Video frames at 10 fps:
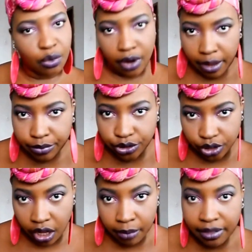crappy
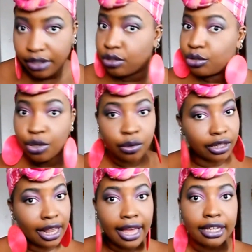job that you don't
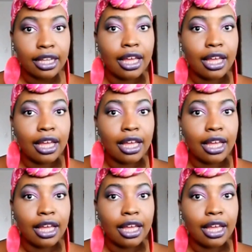like,